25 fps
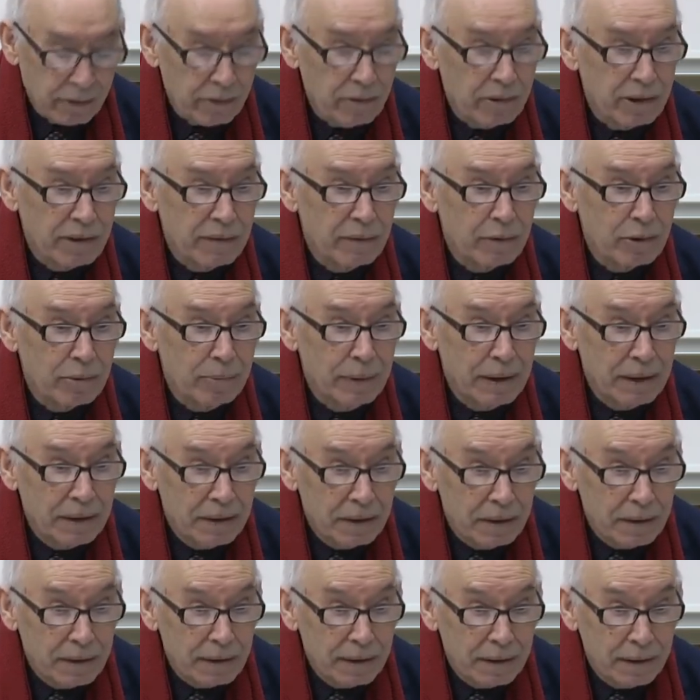
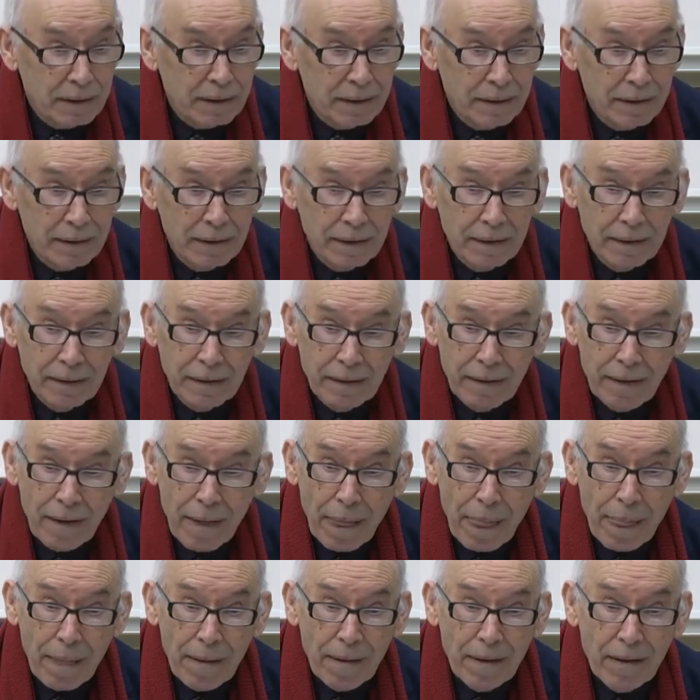Transformations.
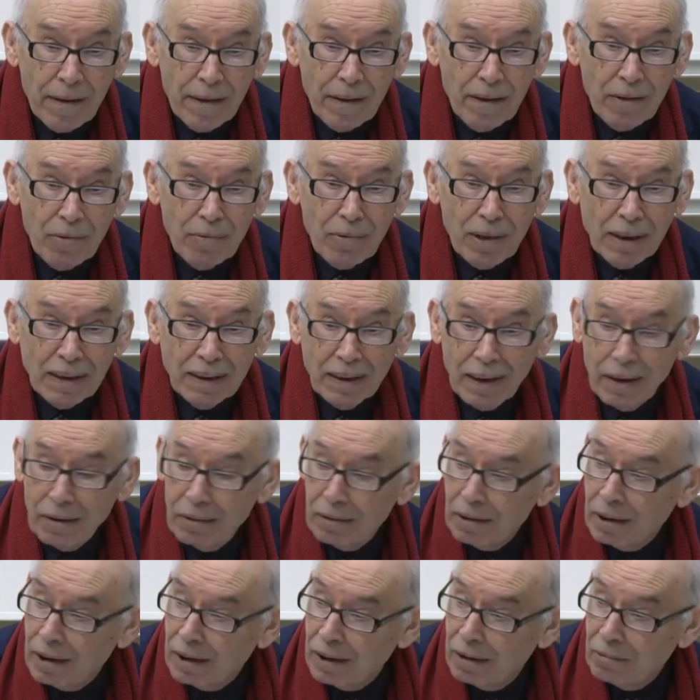What
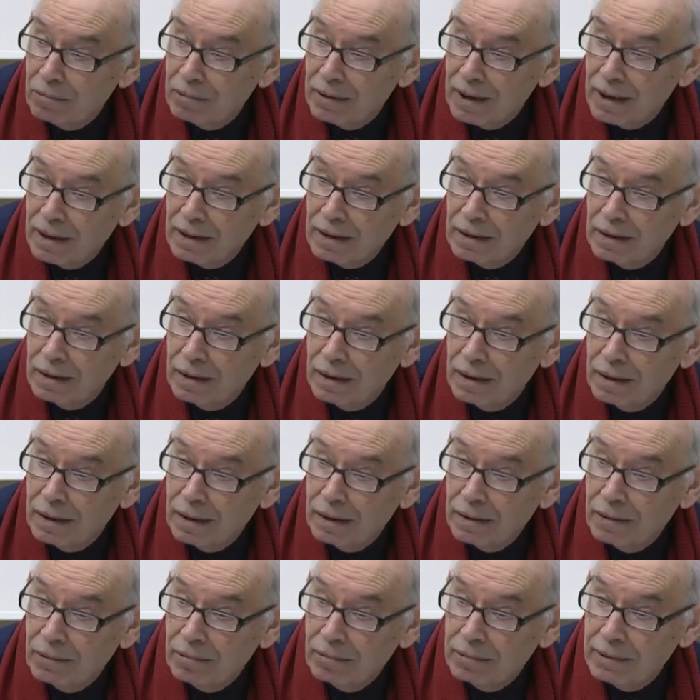I would like
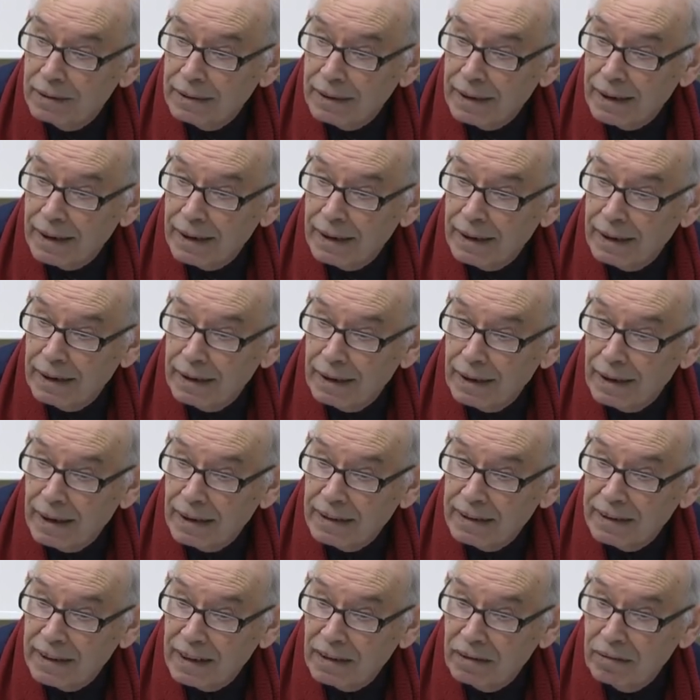to say,
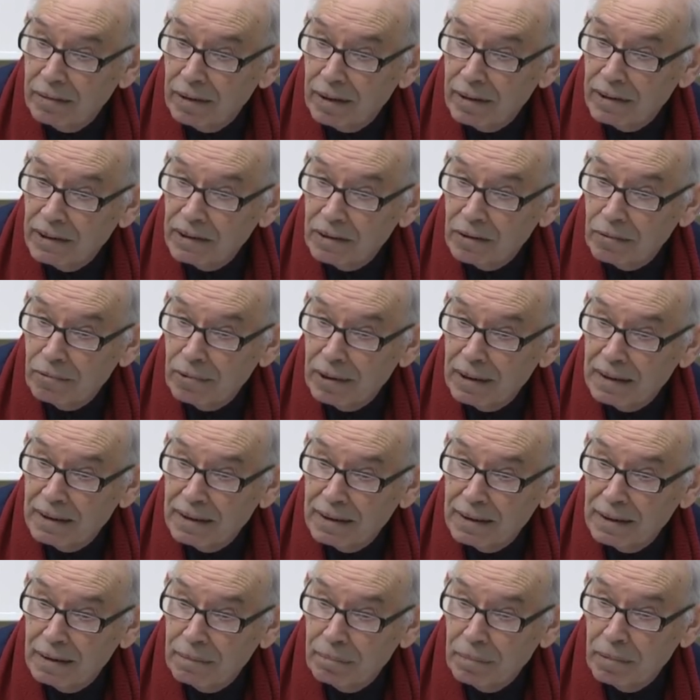I try to answer one
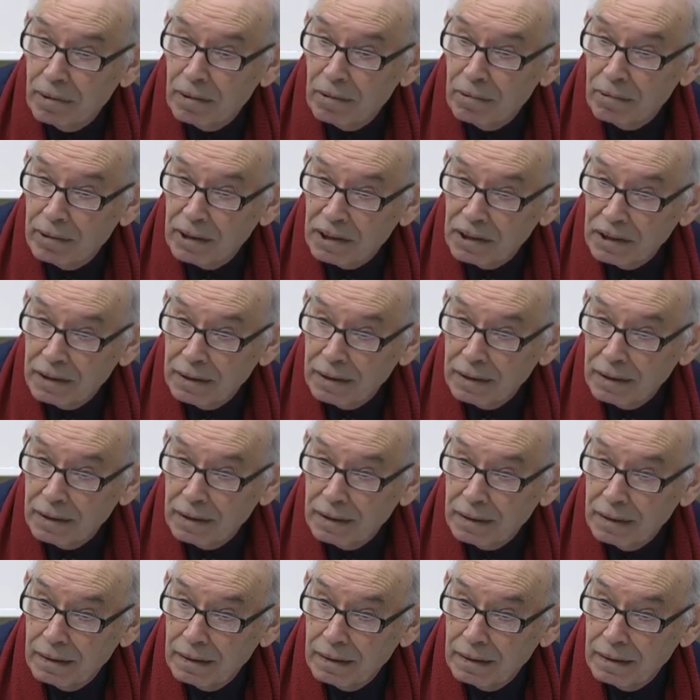simple question.